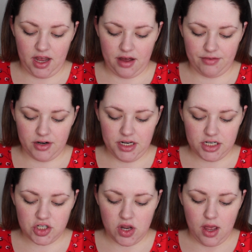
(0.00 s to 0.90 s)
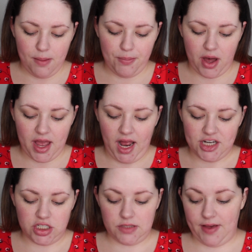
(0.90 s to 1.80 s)
coverage, but I
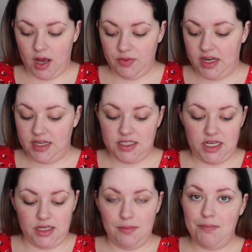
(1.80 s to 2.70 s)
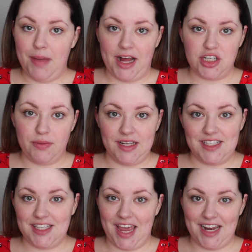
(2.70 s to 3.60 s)
just found that it didn't match my
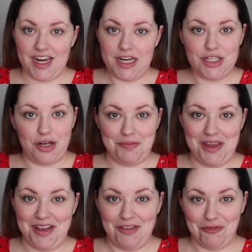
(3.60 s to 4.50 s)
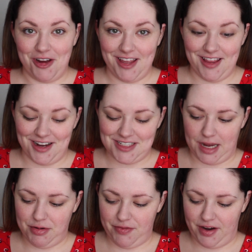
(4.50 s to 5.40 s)
skin, and it took me a really long
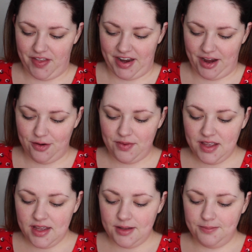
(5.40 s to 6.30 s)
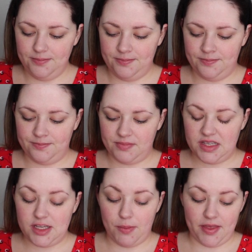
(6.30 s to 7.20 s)
time to figure that out.
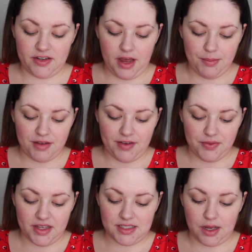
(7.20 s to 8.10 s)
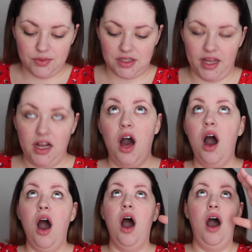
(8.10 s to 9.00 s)
So by the time I found this, I was like,
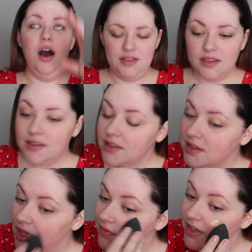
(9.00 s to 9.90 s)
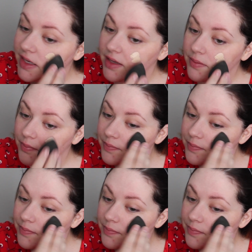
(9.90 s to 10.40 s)
loving it.